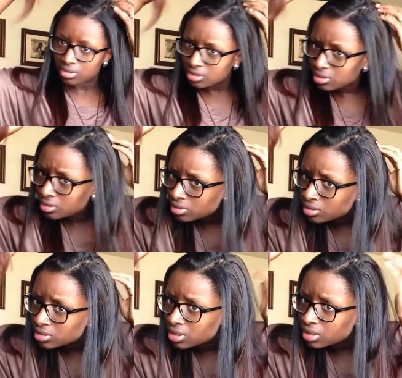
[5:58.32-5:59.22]

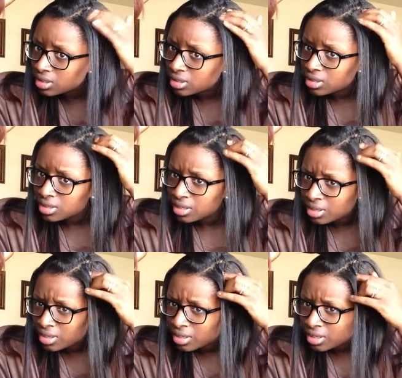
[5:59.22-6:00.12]

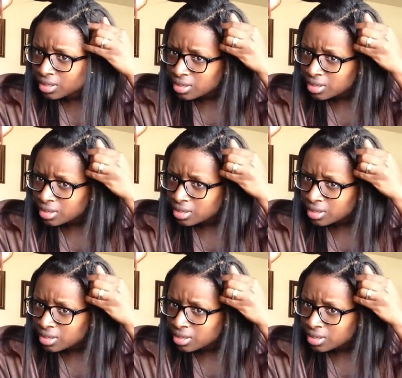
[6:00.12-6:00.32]
(silence)